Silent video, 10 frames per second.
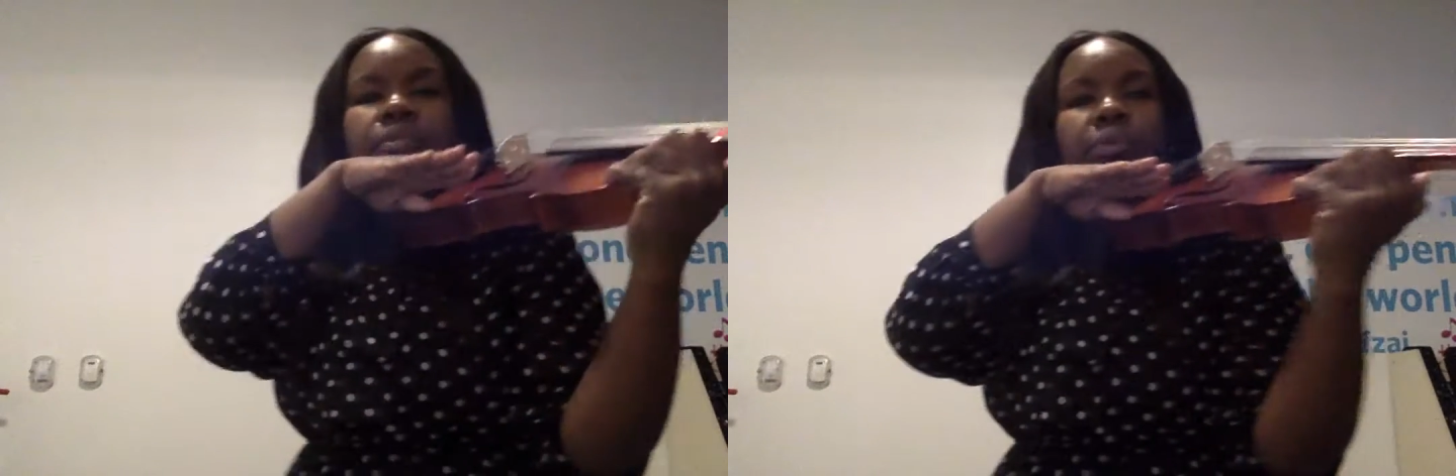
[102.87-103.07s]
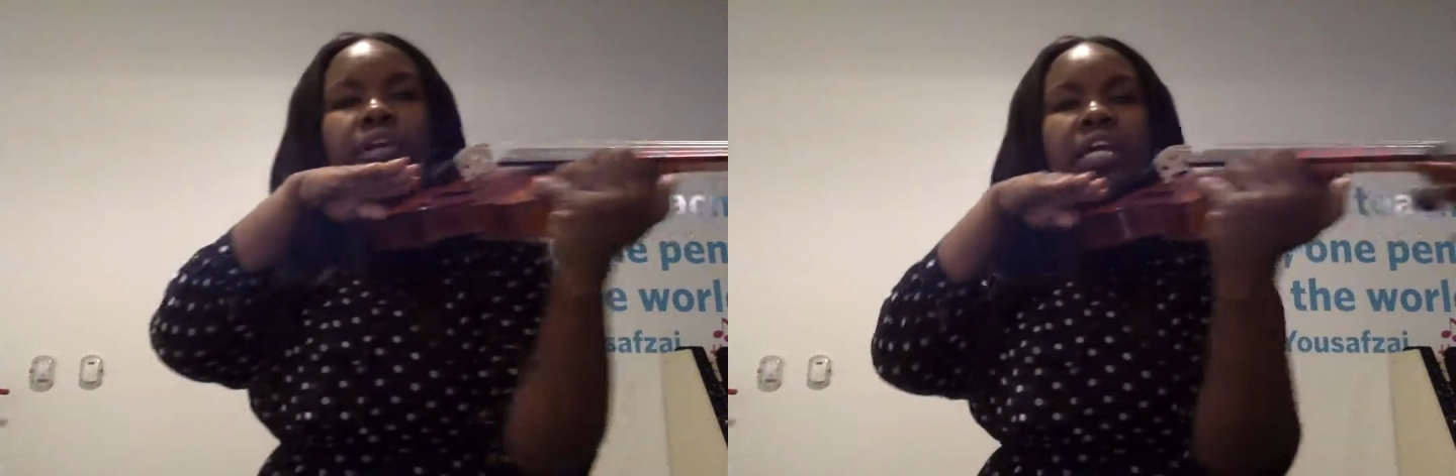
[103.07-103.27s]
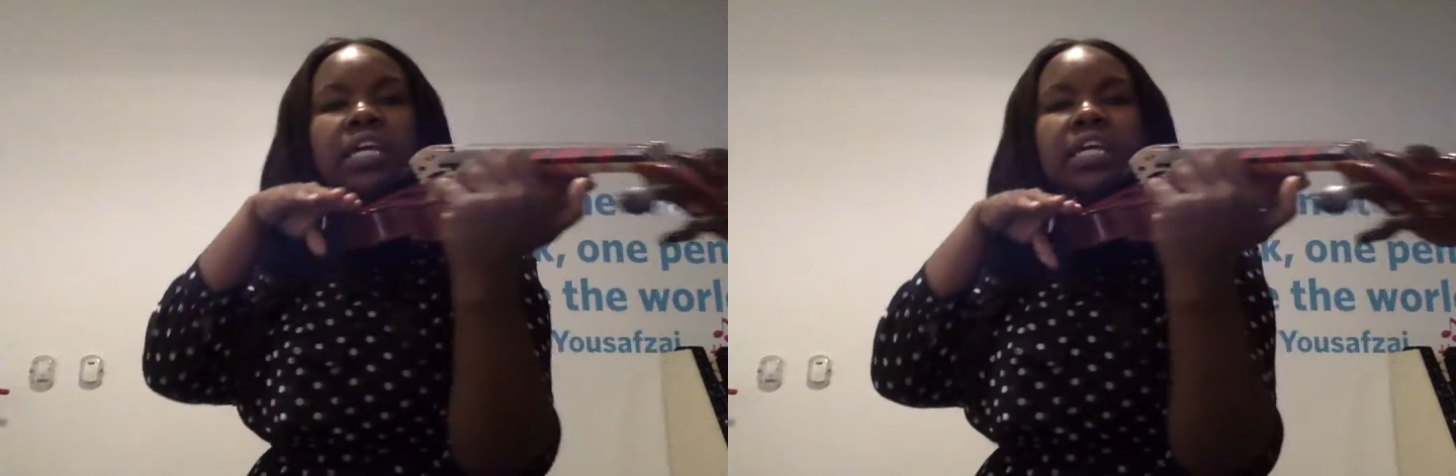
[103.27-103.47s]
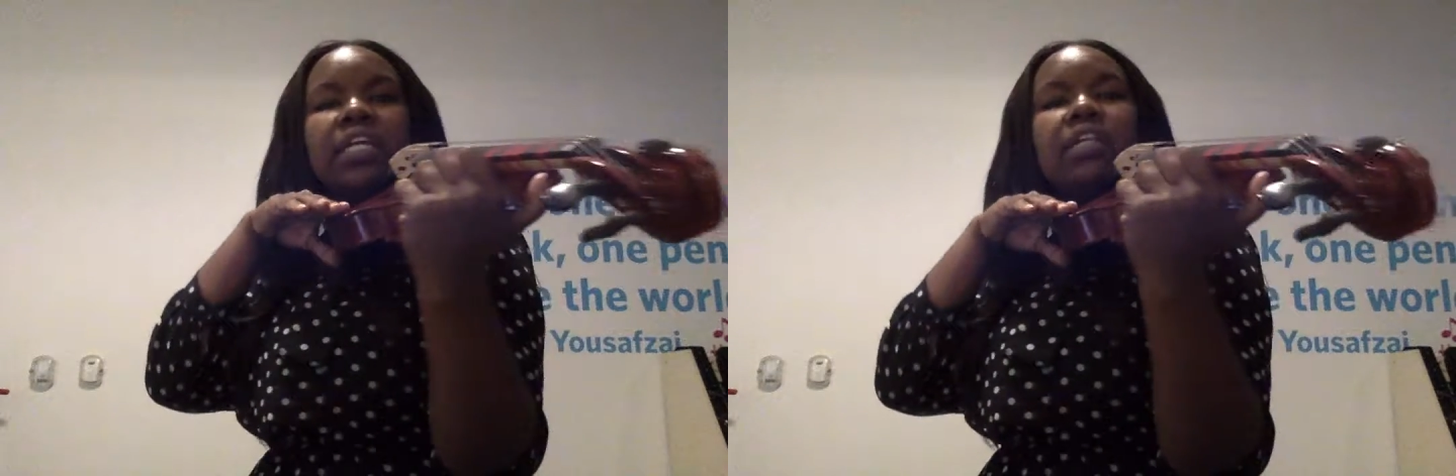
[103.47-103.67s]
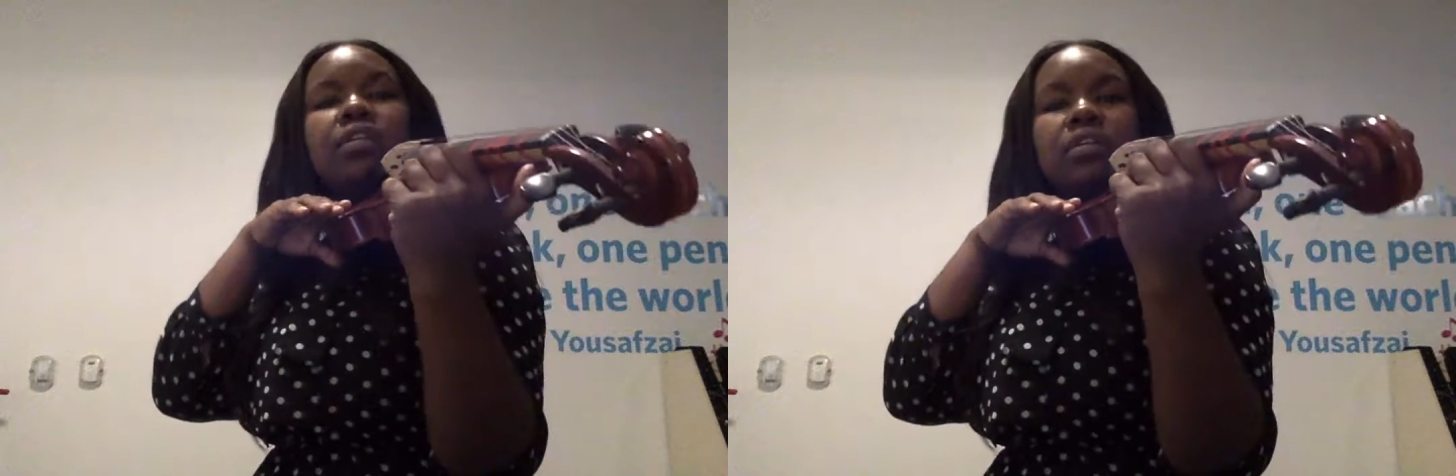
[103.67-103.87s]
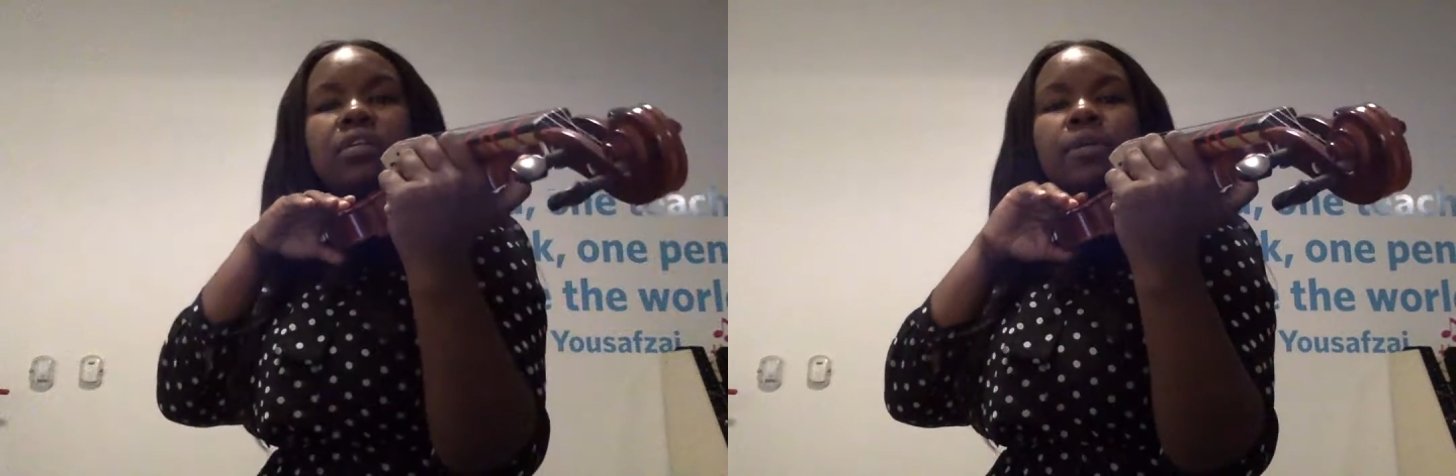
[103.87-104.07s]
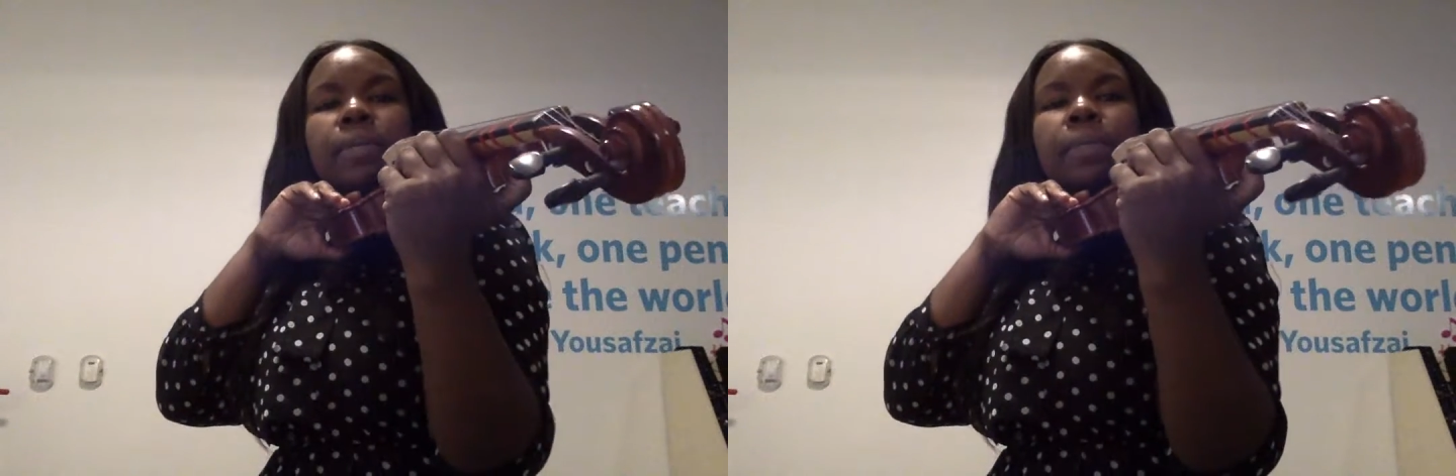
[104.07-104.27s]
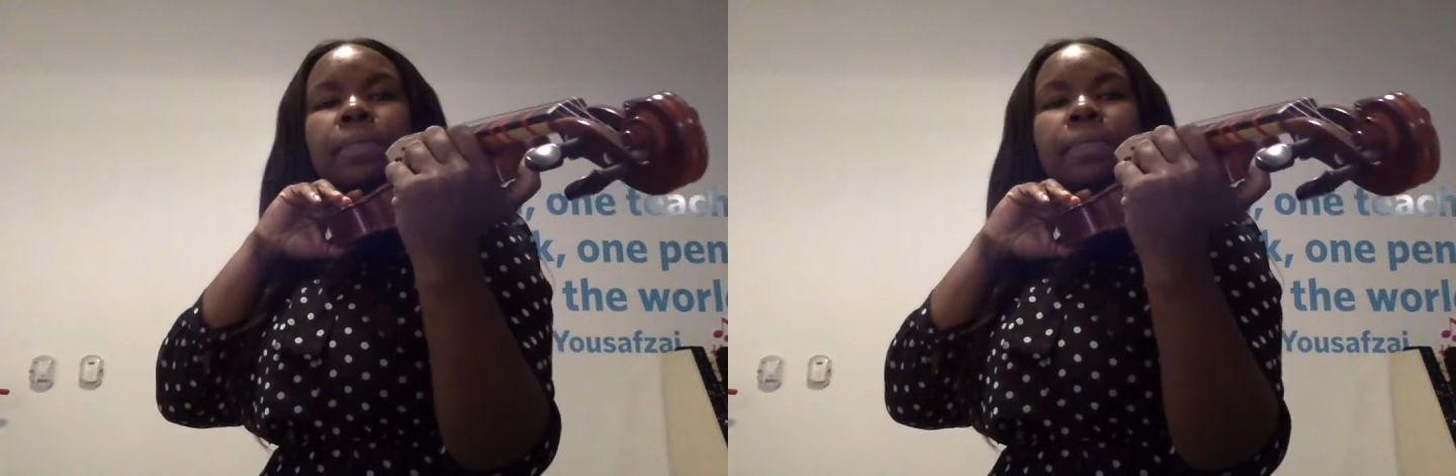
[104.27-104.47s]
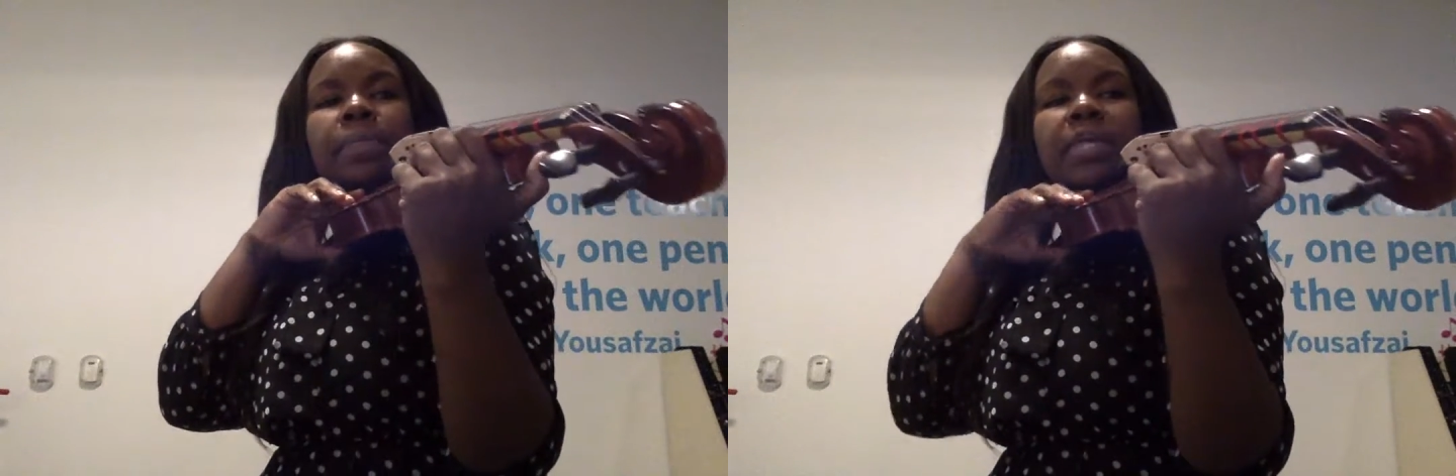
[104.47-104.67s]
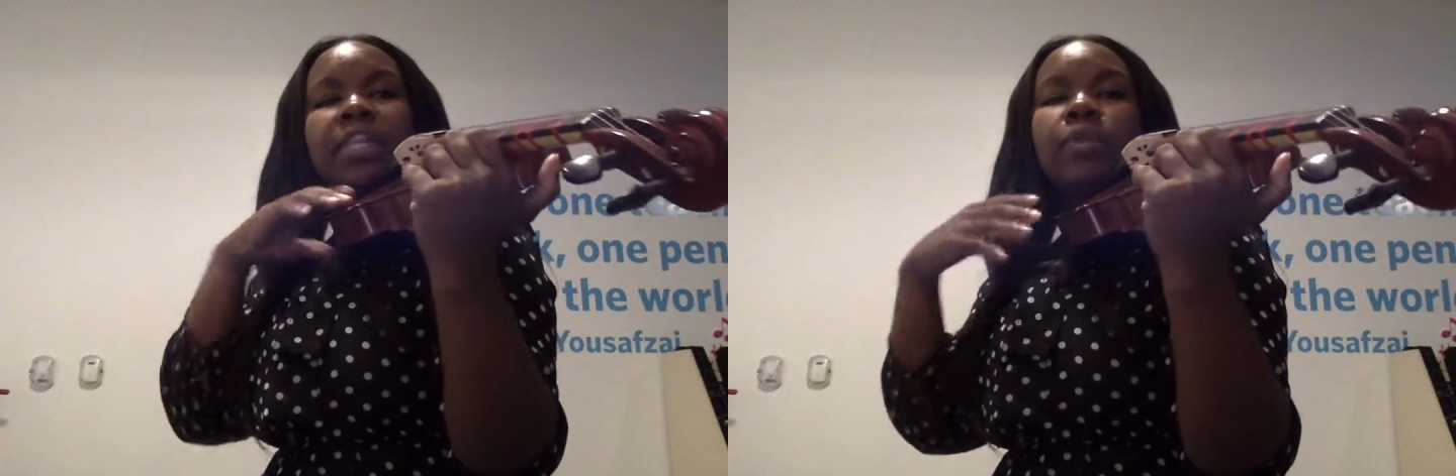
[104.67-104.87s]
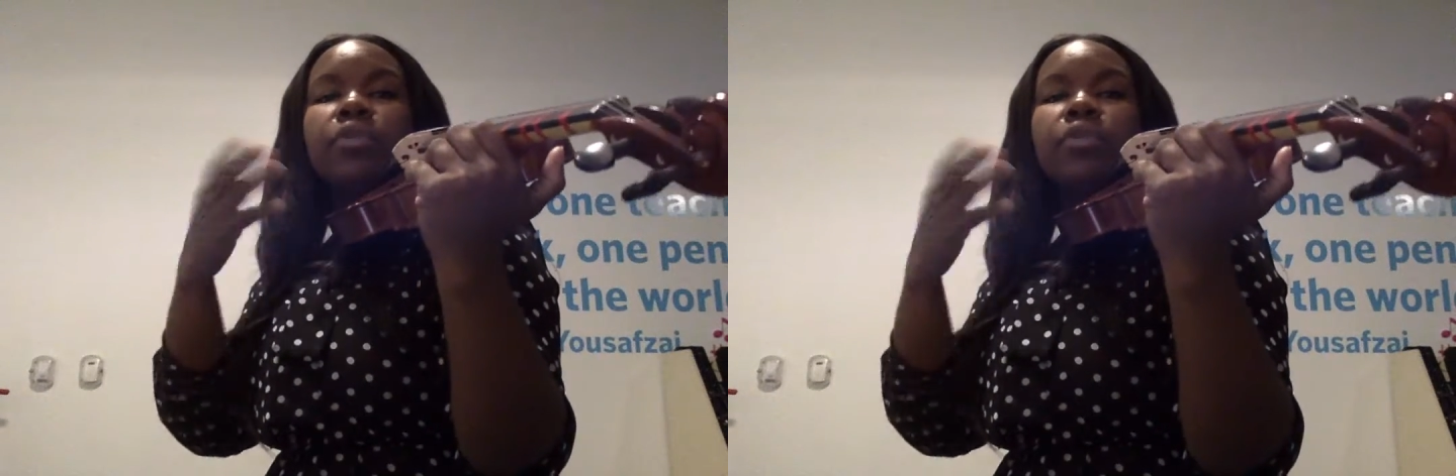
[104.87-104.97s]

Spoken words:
to bring it in. And then